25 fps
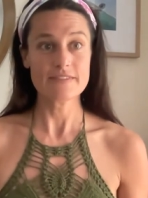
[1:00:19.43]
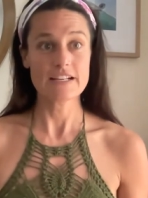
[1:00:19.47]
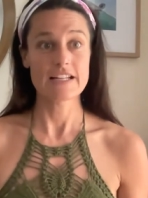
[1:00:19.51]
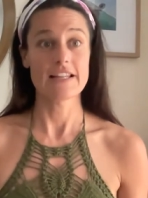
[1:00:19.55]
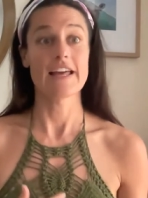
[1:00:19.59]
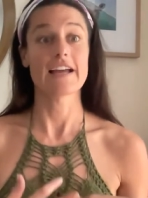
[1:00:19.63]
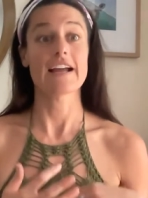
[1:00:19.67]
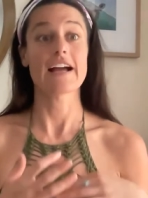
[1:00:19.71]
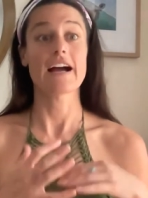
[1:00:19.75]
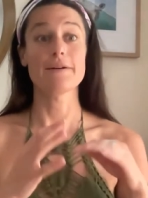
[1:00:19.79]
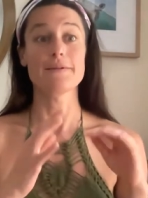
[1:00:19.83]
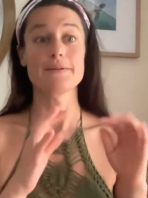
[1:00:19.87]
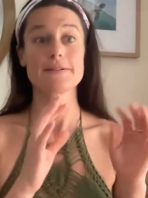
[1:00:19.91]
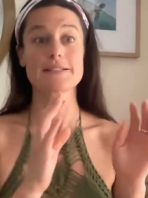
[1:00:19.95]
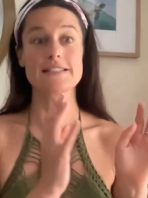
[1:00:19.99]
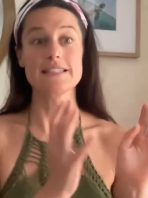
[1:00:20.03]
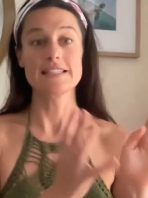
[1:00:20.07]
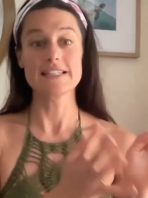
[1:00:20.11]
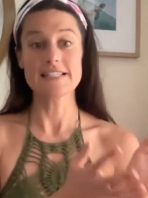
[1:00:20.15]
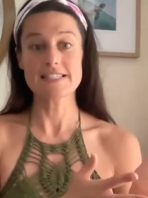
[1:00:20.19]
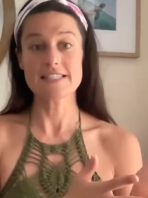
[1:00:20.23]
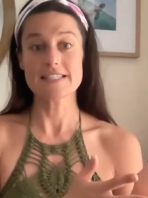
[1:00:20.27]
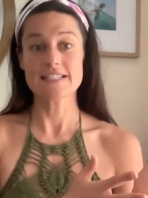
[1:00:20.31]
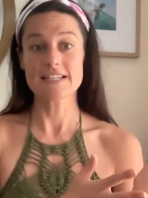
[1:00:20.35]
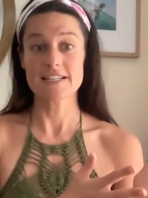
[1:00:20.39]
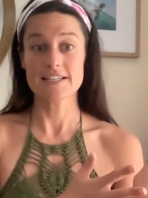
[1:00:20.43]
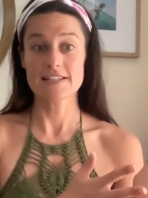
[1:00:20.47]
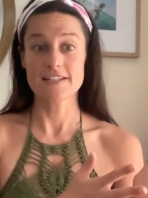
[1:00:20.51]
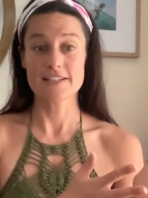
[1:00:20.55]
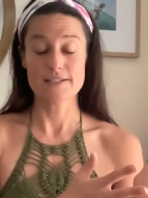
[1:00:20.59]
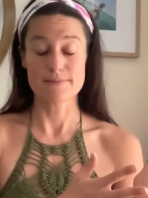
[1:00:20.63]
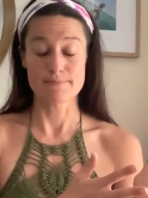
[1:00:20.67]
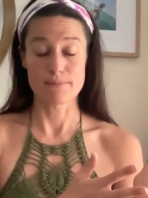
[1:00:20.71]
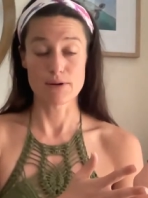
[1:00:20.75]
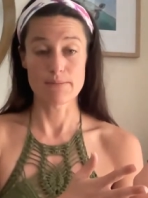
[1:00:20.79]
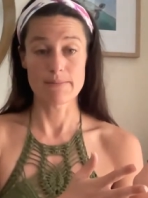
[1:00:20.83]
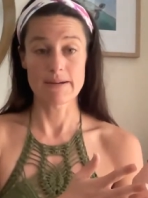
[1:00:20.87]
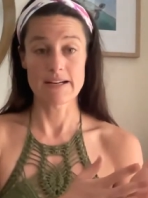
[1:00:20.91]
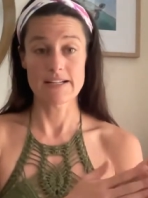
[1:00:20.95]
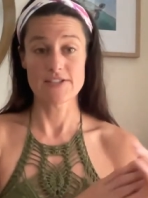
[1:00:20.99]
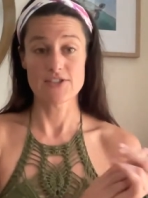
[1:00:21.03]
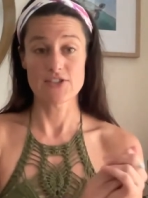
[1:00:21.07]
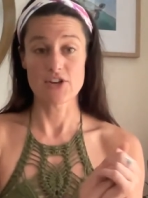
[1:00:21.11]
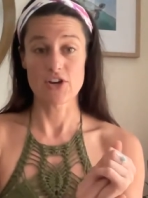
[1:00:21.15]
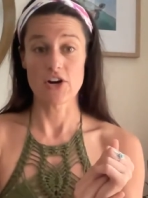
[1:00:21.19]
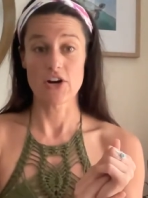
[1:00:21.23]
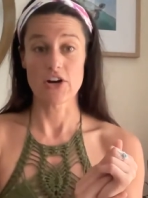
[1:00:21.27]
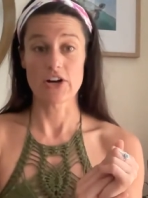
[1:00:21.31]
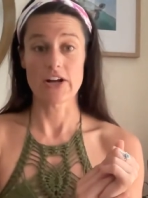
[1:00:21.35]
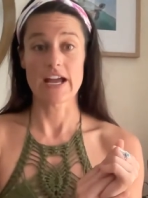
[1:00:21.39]
like, I was listening to this mermaid
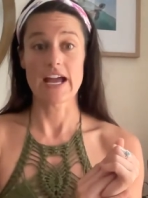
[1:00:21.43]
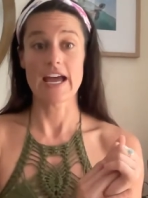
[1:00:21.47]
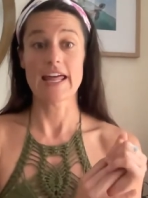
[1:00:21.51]
song